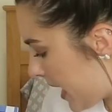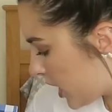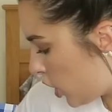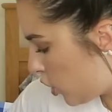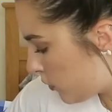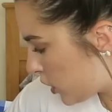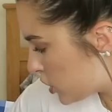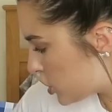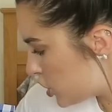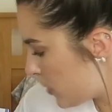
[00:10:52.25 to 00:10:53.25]
back
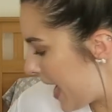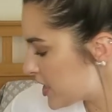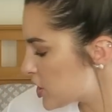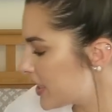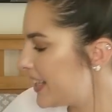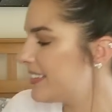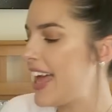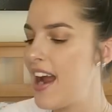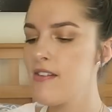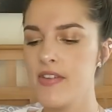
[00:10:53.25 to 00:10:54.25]
over to actually
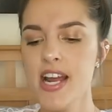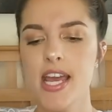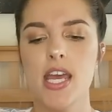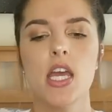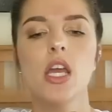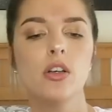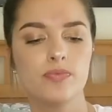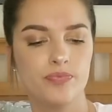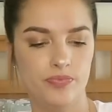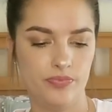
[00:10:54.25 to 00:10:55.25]
larry
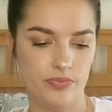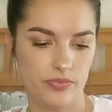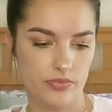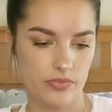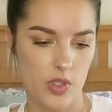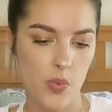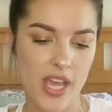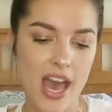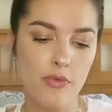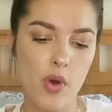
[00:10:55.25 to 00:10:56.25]

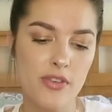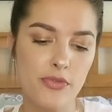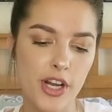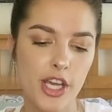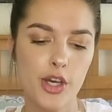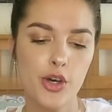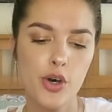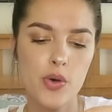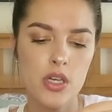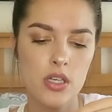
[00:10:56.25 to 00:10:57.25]
we have one for
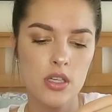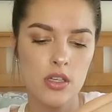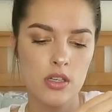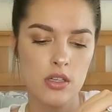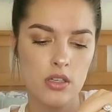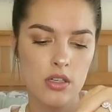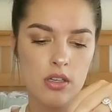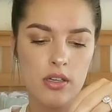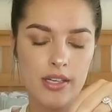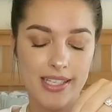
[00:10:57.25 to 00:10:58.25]
you one
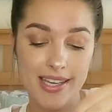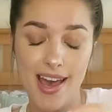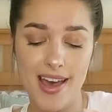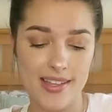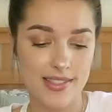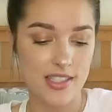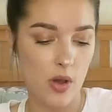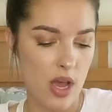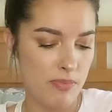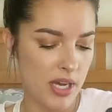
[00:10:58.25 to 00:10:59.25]
for Yes,
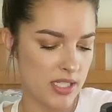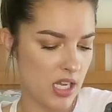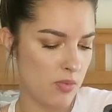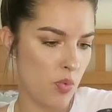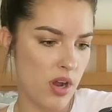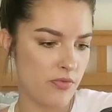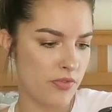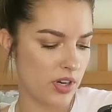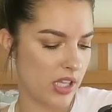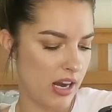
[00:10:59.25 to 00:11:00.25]
so I picked up one
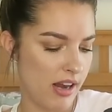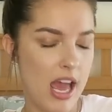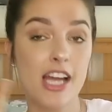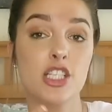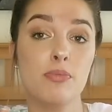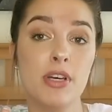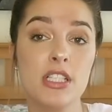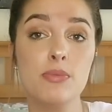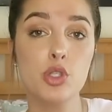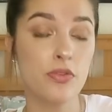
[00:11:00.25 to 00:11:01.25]
for Larry. I actually
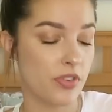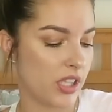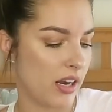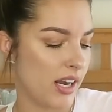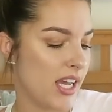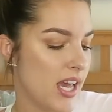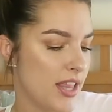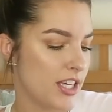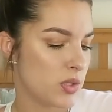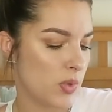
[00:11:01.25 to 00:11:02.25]
picked up two for Larry.
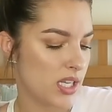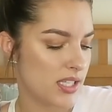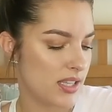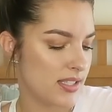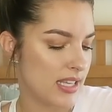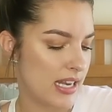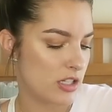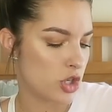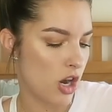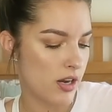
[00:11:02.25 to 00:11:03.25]
This one is in the
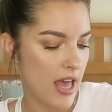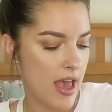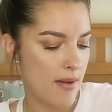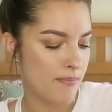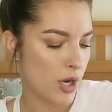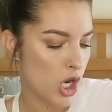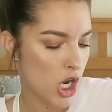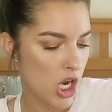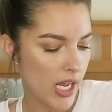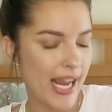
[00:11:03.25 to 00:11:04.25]
scent Dark
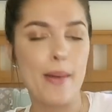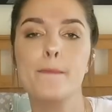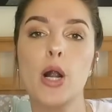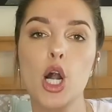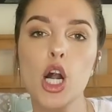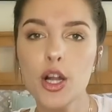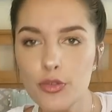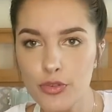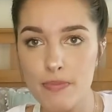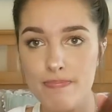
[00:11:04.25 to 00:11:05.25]
Amber, Amber for